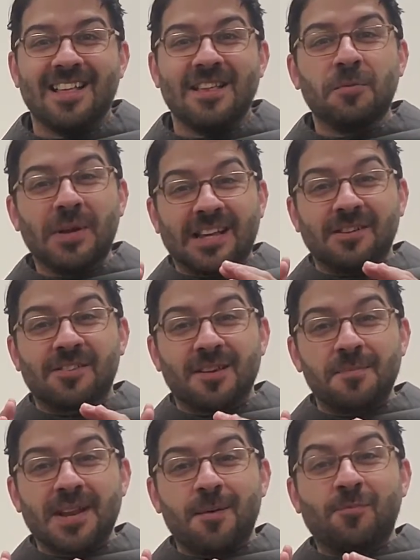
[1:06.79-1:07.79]
We can
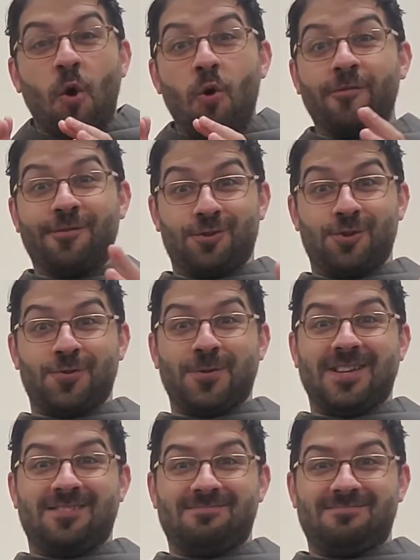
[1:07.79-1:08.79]
sometimes overdo
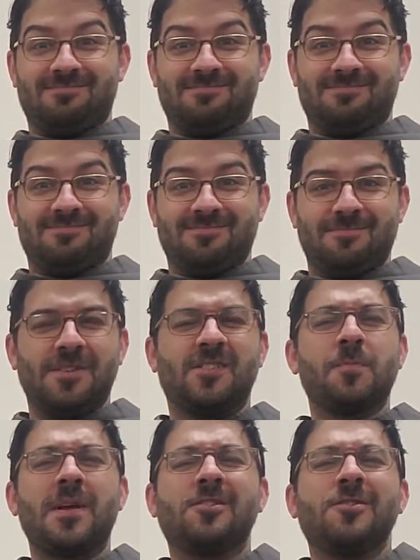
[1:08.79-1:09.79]
it. We
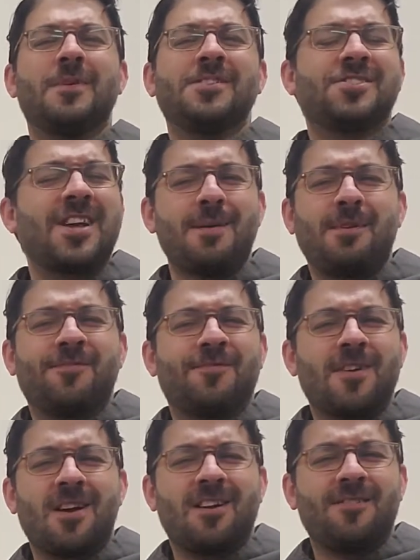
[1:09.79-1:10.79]
spend too much time in
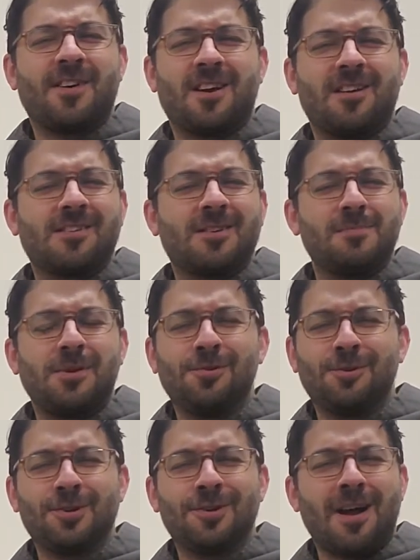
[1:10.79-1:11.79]
front of our
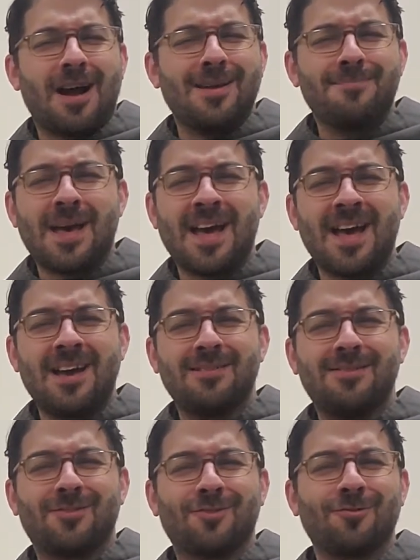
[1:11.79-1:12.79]
computer,
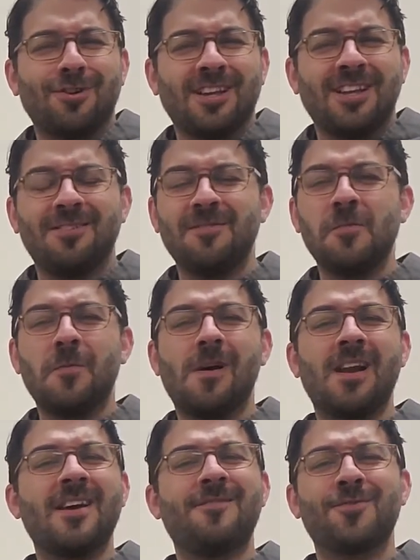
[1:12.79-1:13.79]
iPad, screen,
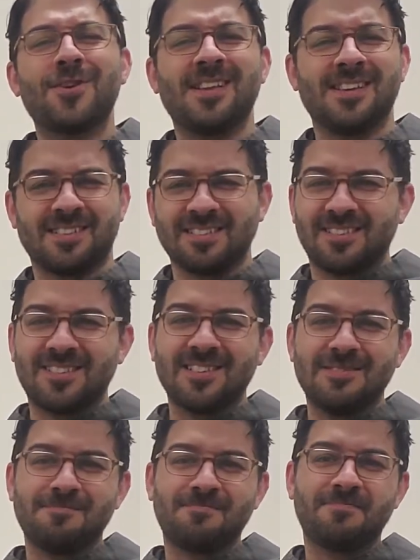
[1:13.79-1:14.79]
whatever it is.
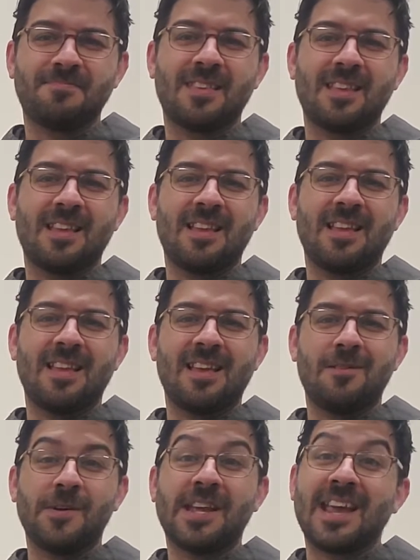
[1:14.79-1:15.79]

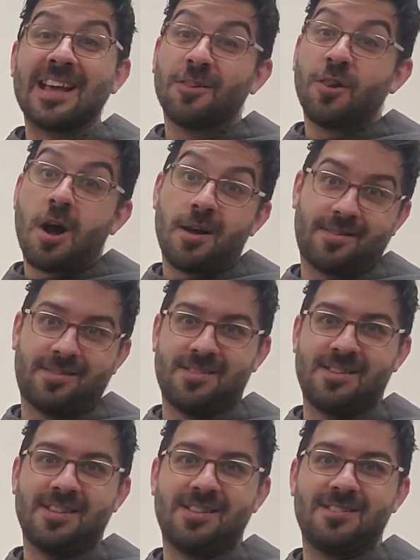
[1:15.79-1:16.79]
We can get lost
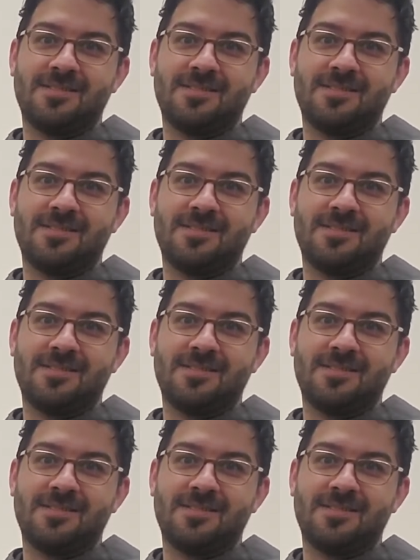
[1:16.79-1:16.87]
in it.